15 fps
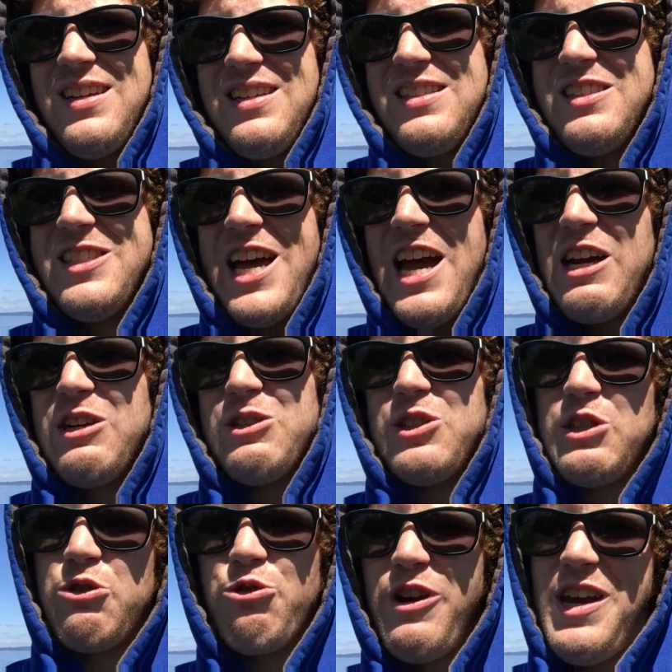desires
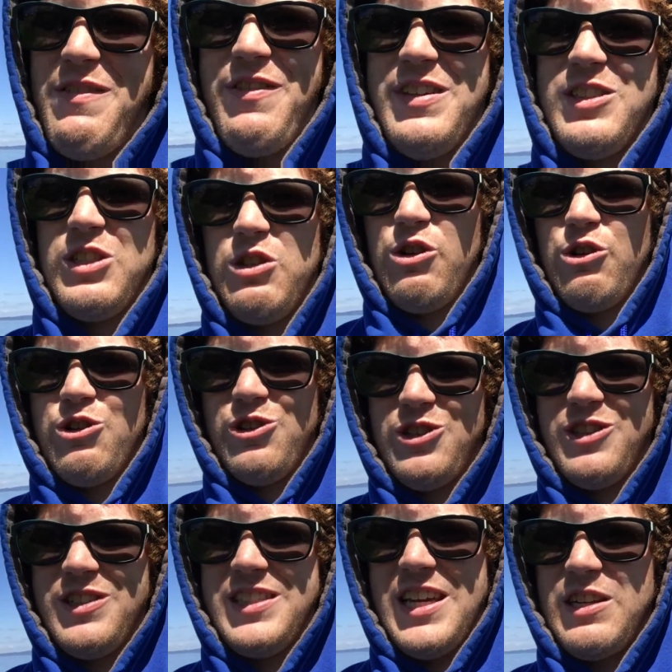and cravings and
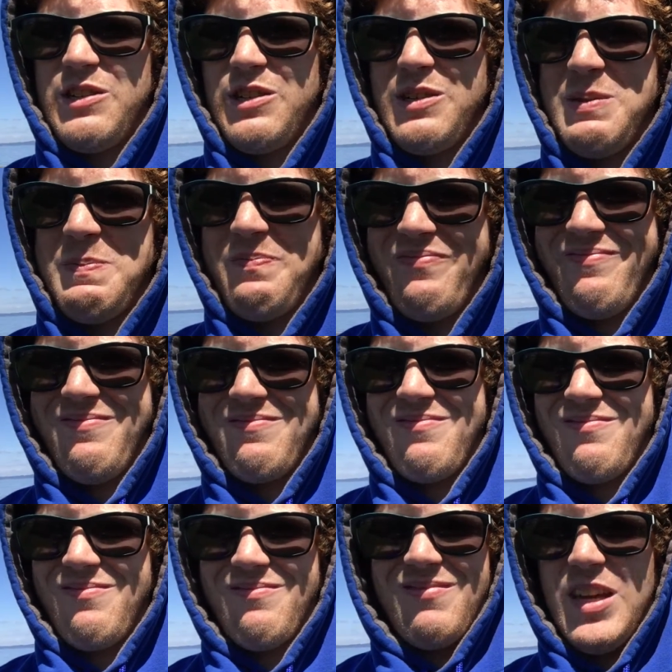urges that are
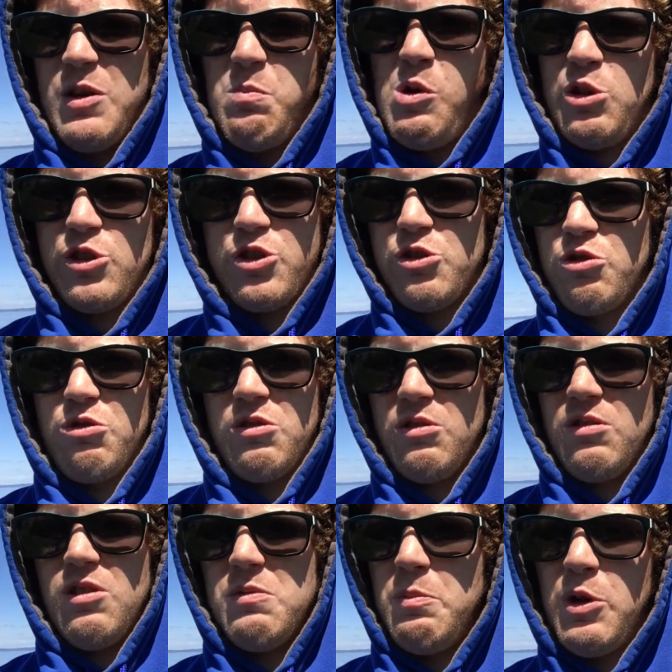
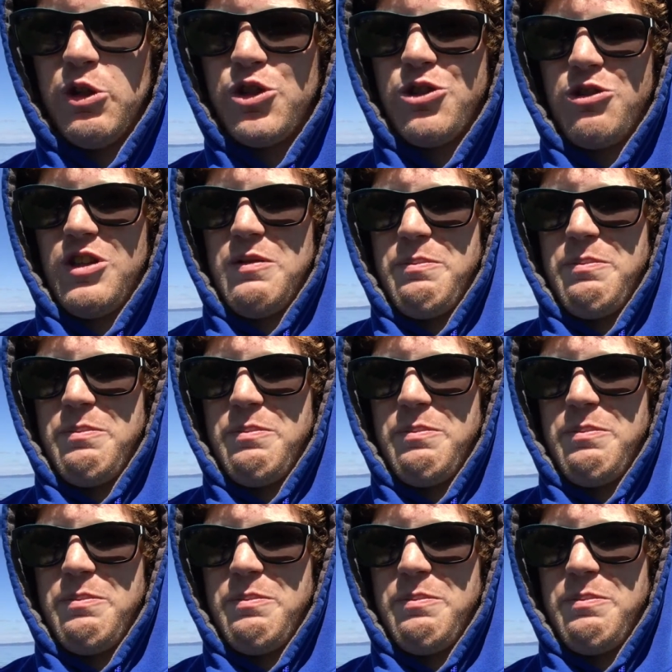emotionally